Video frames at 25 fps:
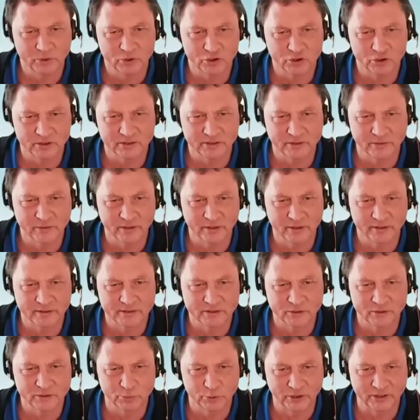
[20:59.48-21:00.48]
which is in the
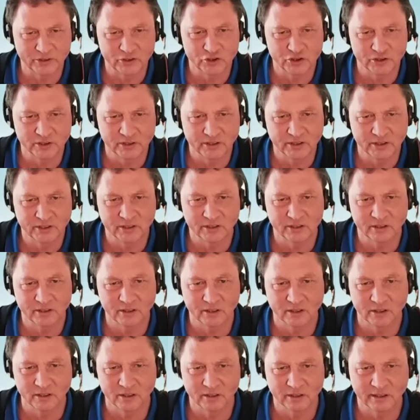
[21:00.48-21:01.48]
spreadsheet
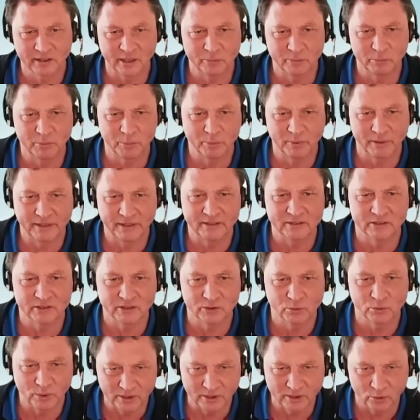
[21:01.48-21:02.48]
can be placed
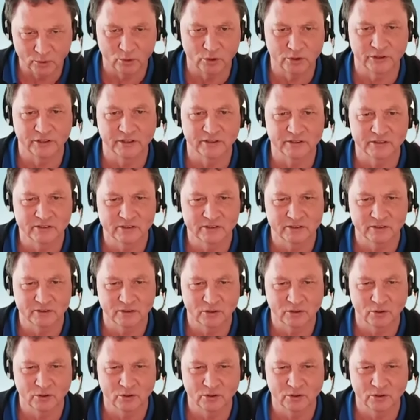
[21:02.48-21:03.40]
in one audience,